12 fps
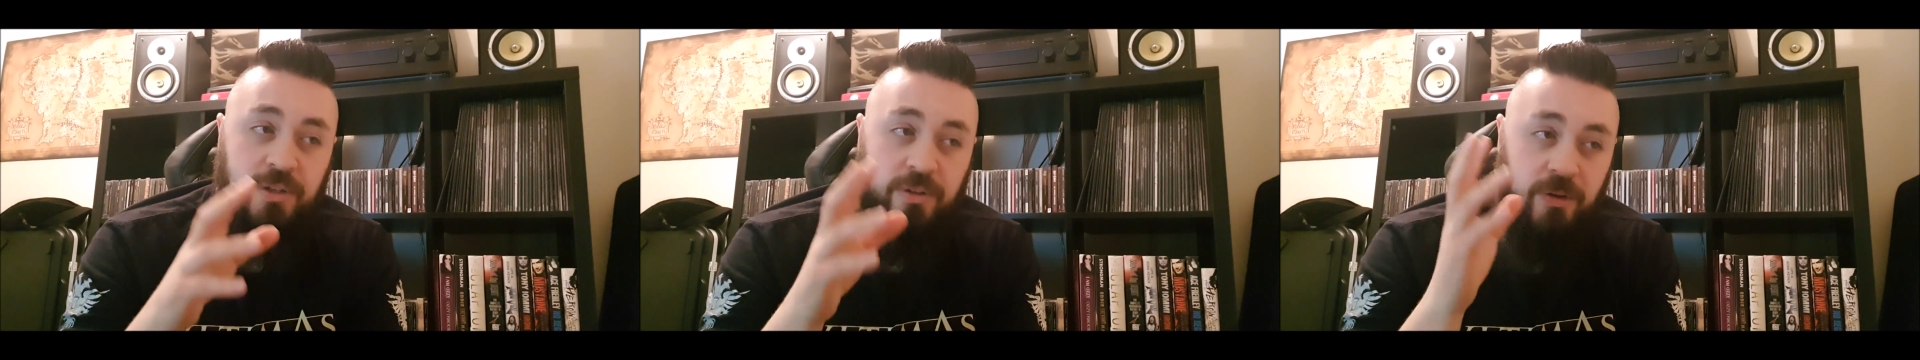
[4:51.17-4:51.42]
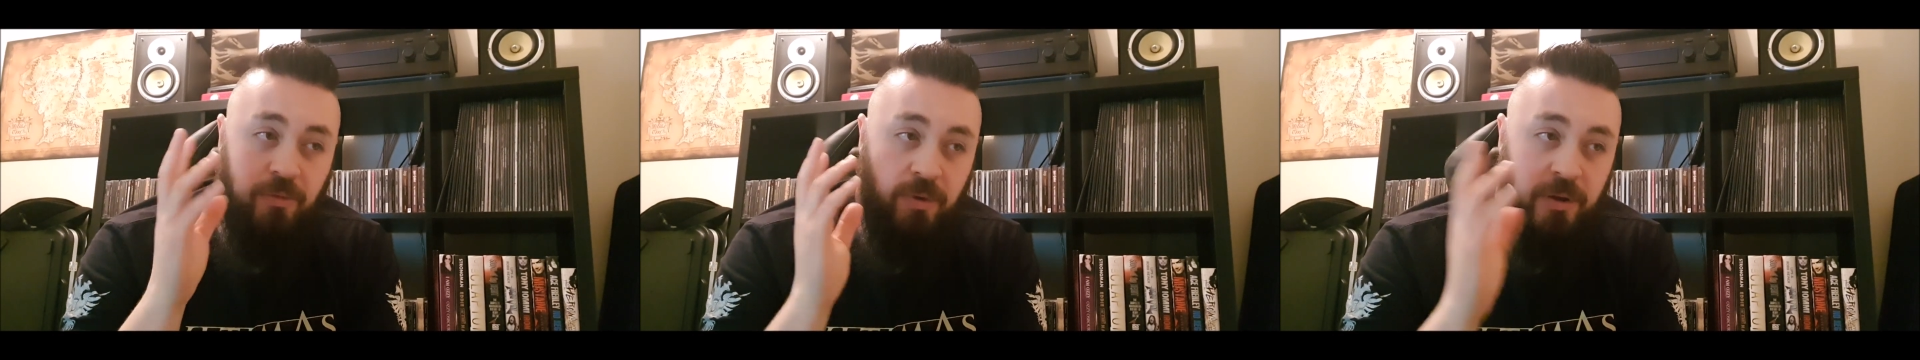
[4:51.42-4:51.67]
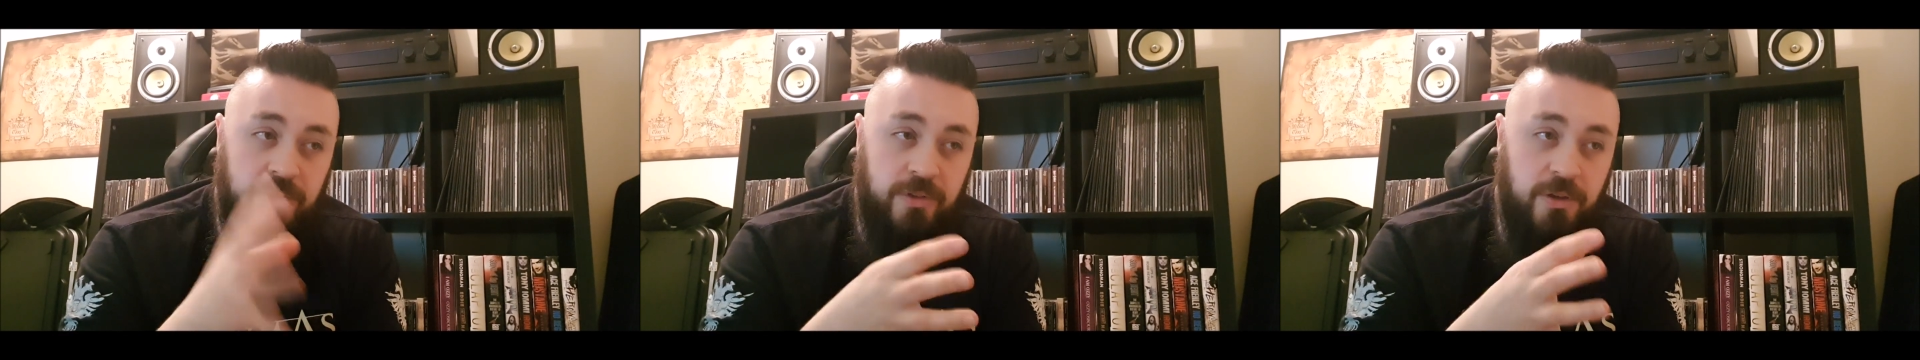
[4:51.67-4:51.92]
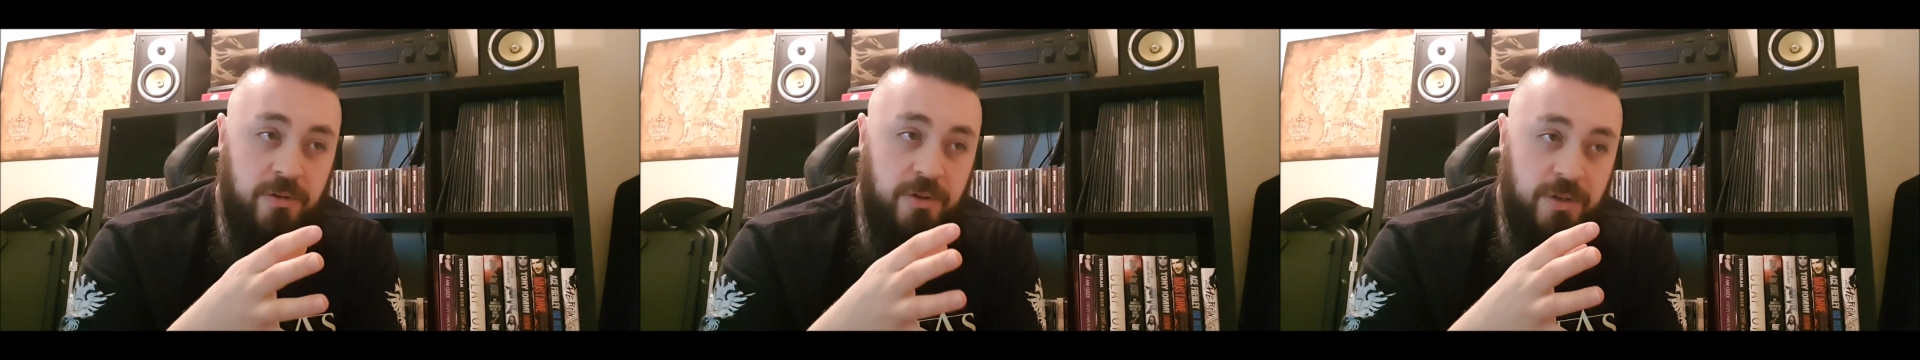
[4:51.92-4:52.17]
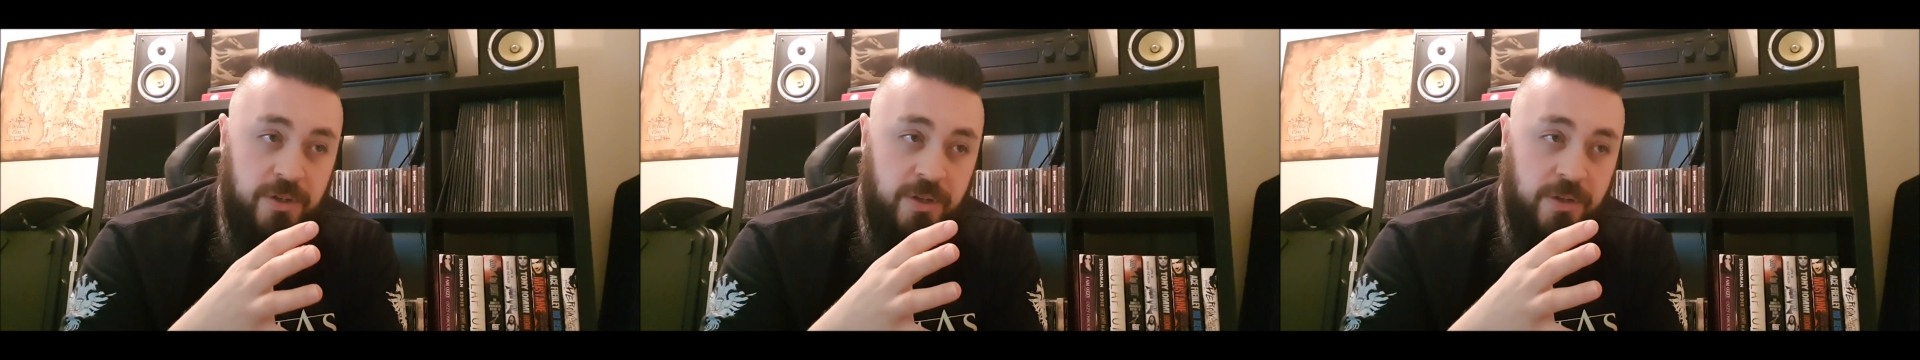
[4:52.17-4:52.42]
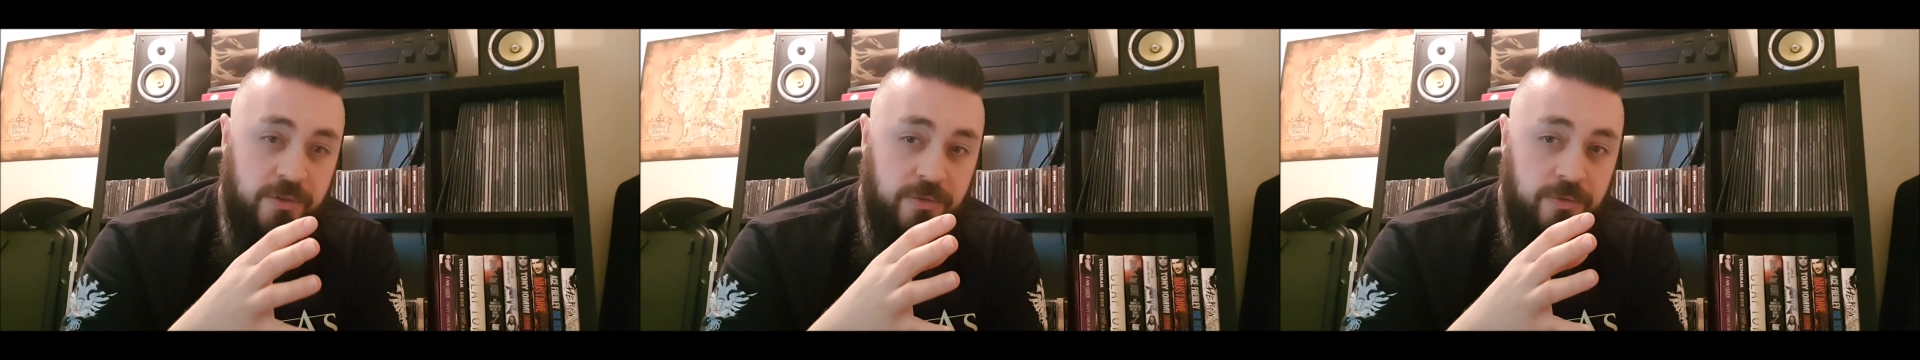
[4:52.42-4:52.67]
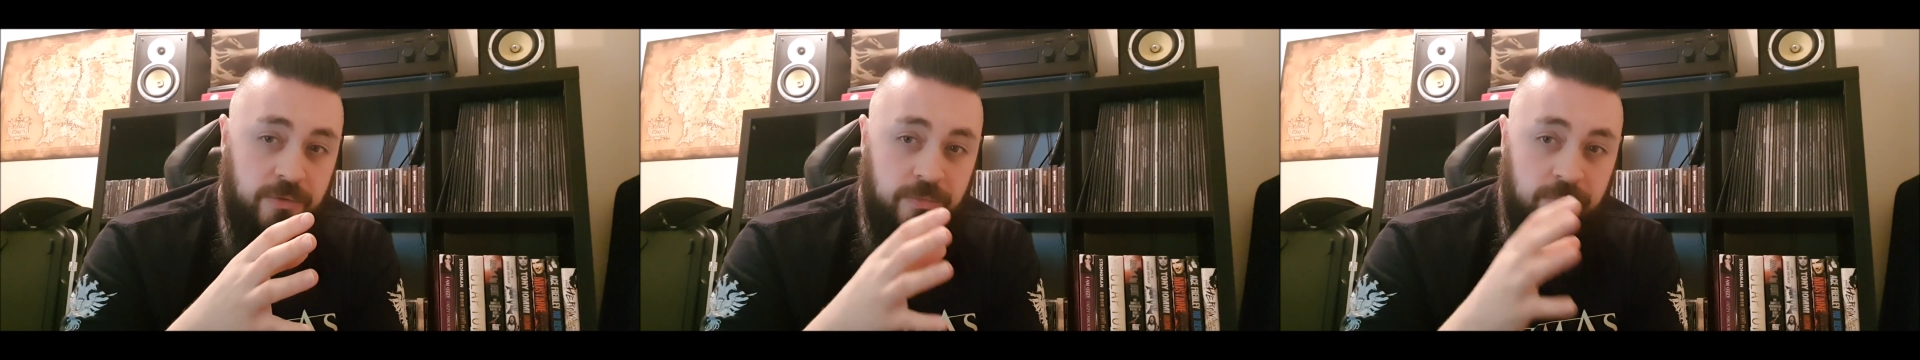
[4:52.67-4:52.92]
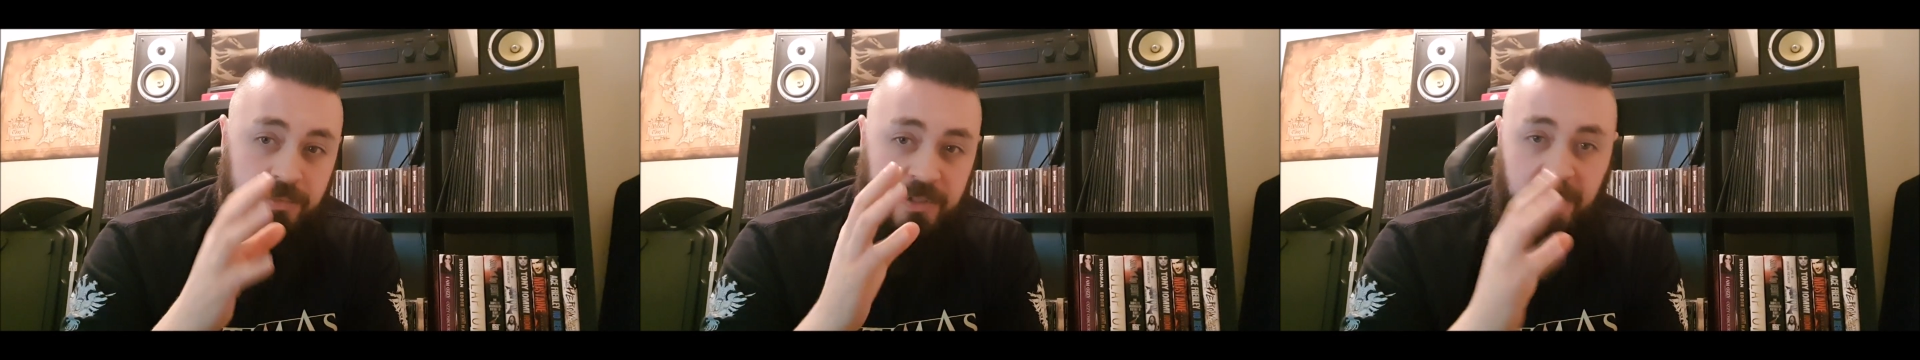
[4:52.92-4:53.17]
They've got one dude who just does all
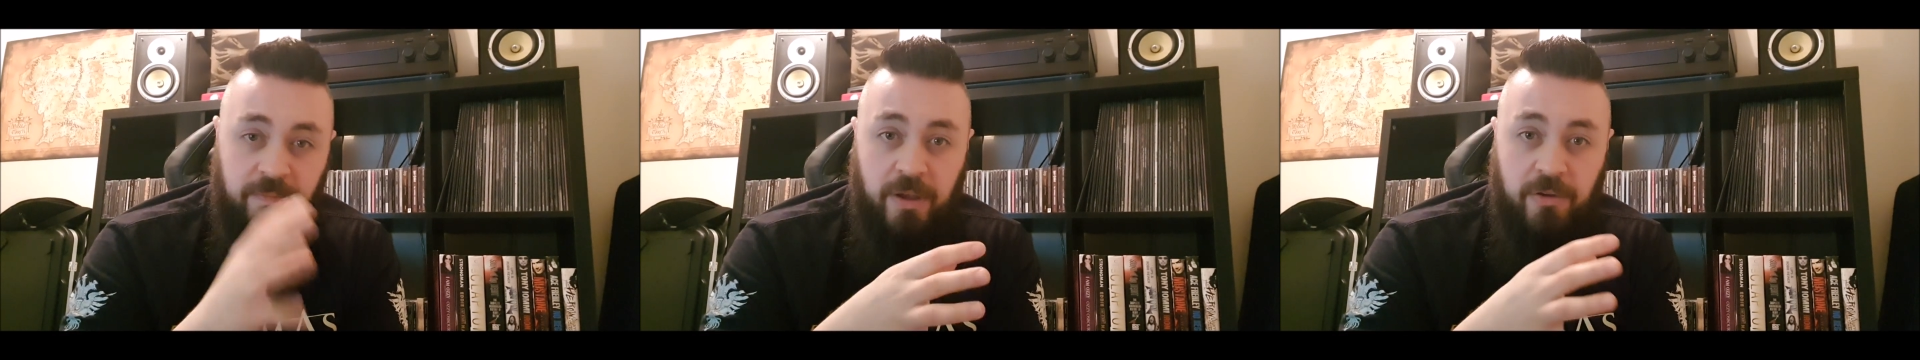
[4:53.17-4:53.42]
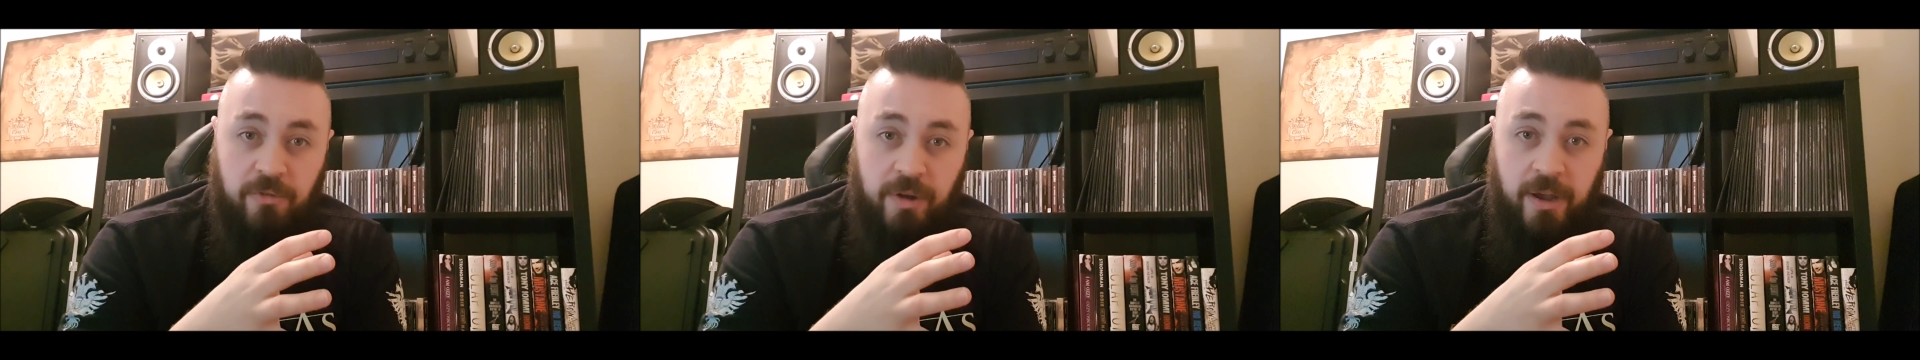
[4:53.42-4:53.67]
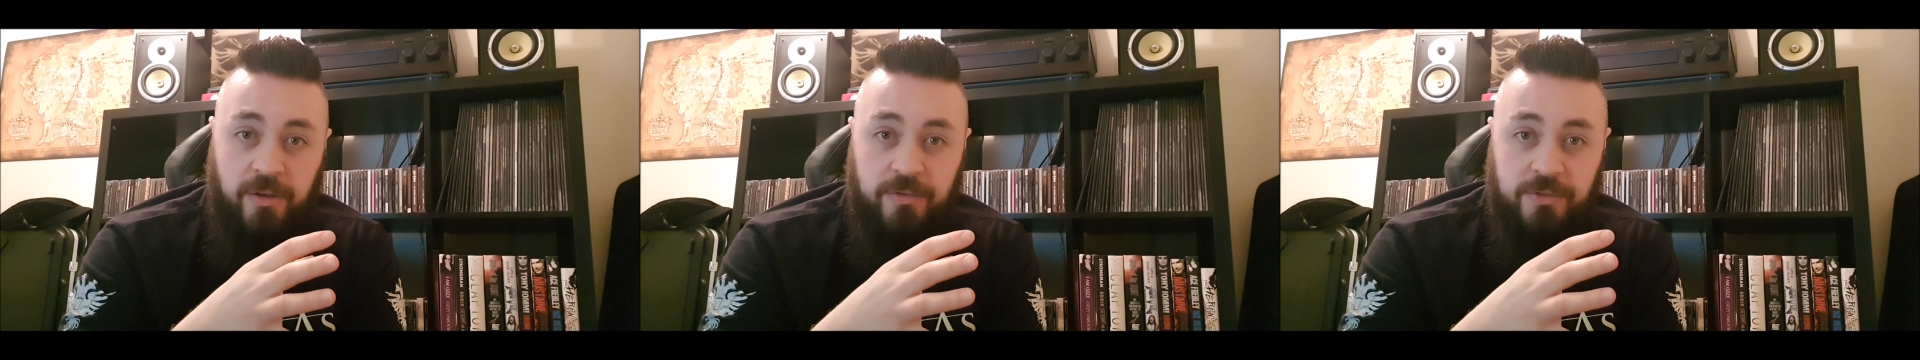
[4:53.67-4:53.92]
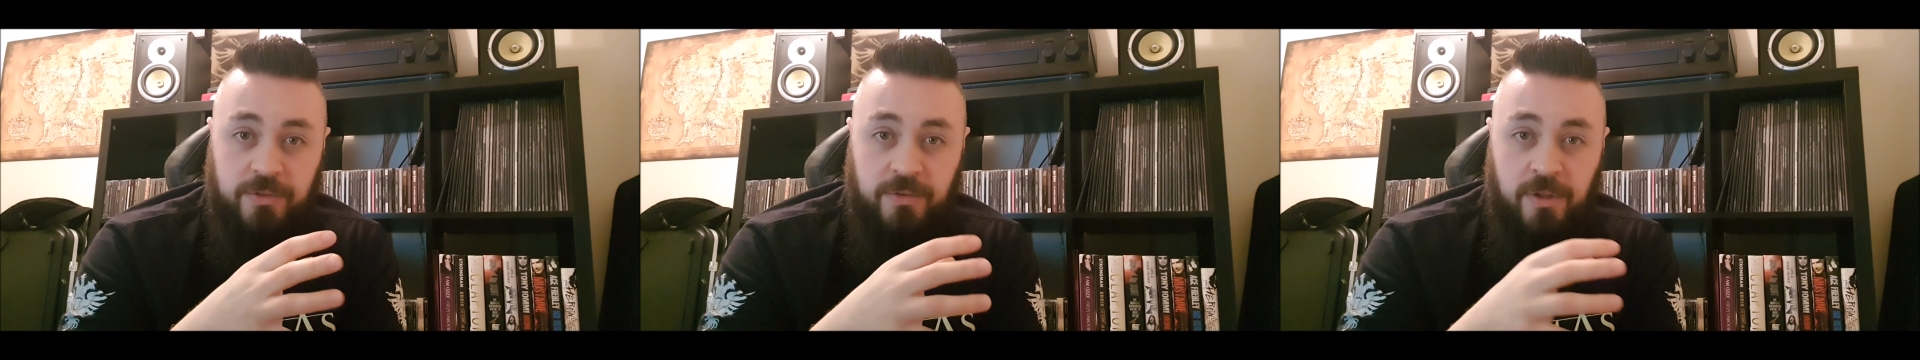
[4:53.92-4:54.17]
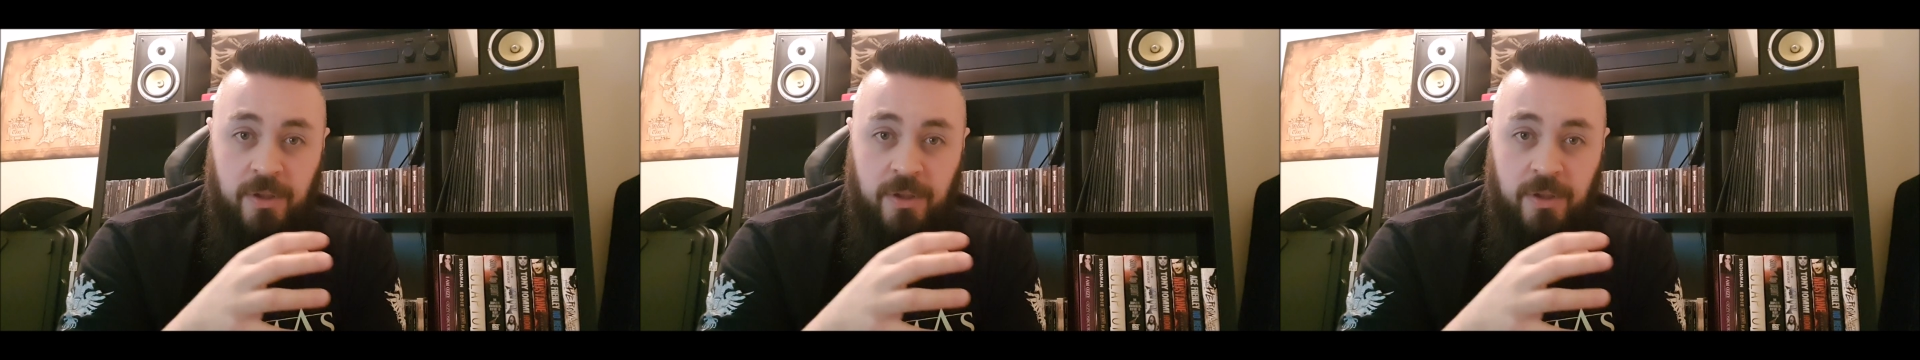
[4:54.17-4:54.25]
death metal growls